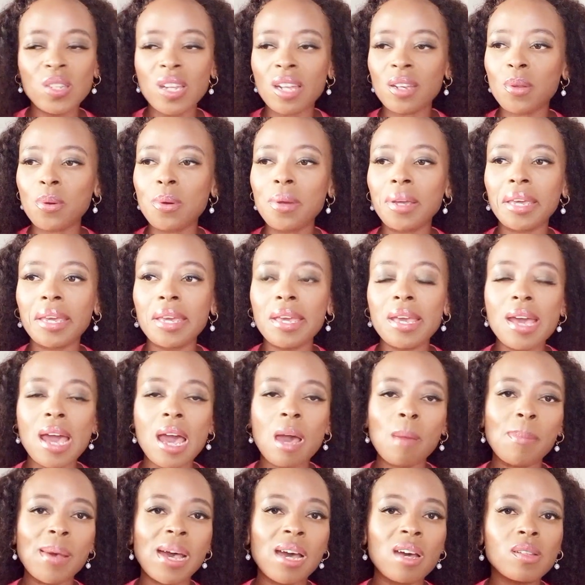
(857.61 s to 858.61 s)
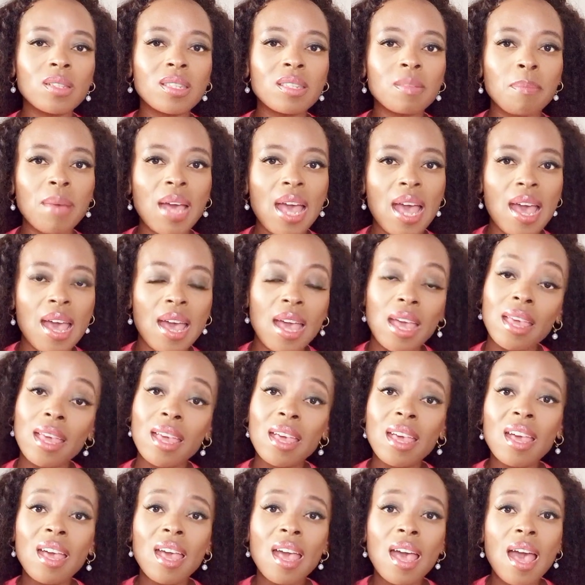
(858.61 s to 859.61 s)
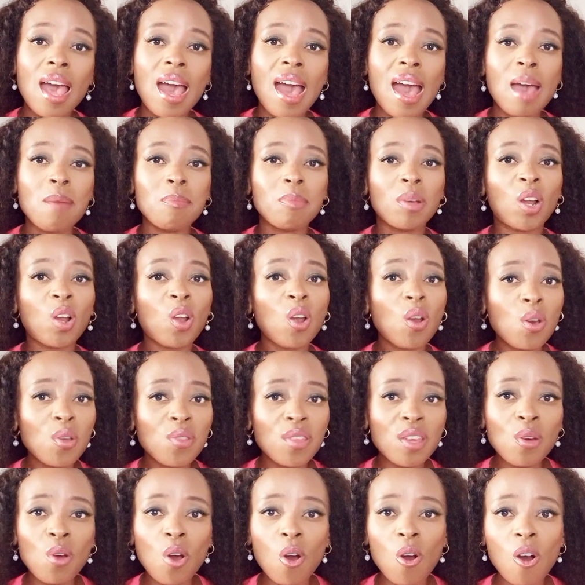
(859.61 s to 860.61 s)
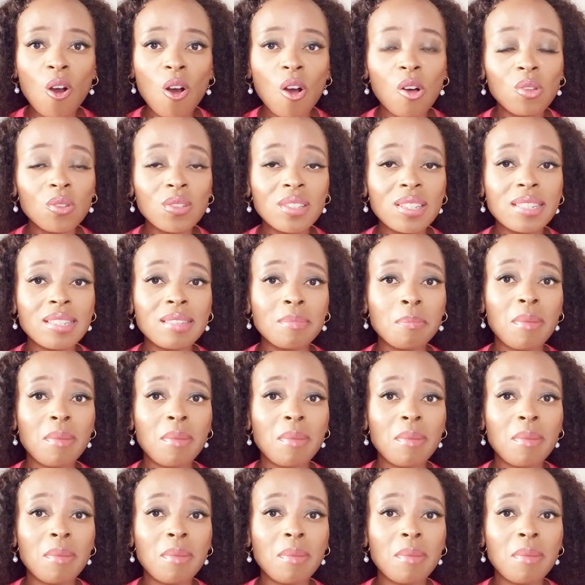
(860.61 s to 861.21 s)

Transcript: I don't care about my clothing hauls,